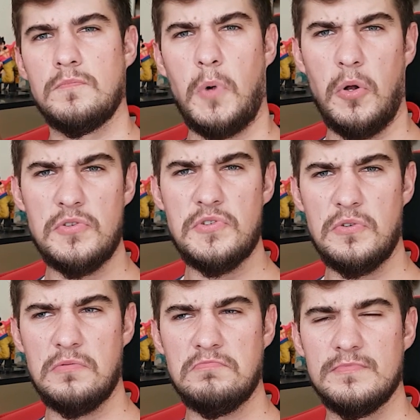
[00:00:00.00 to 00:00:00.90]

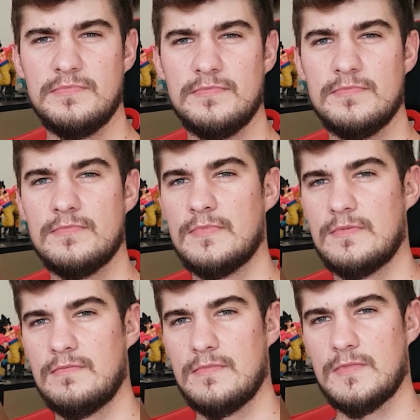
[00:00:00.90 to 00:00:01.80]
also,
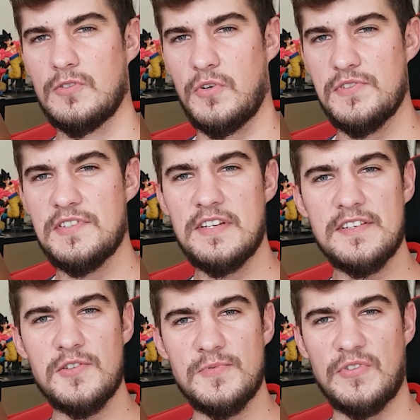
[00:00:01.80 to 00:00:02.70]
consider
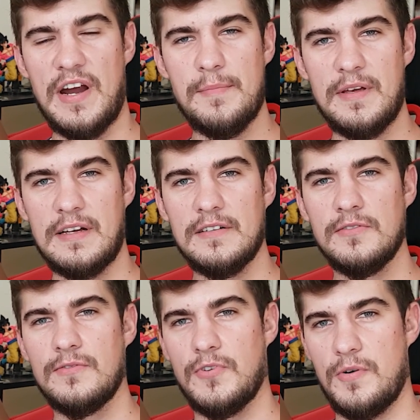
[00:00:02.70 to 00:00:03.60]
subscribing
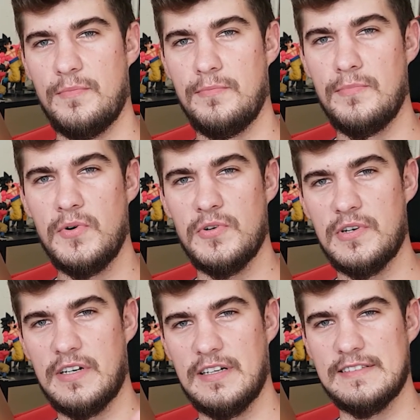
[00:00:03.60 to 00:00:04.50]
for more
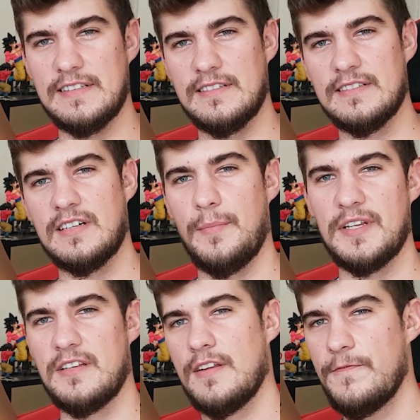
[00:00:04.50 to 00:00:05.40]
content coming
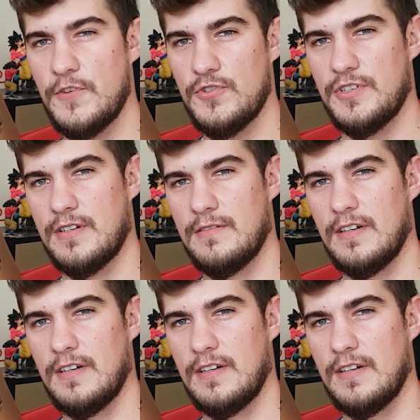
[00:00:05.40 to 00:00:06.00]
in the future.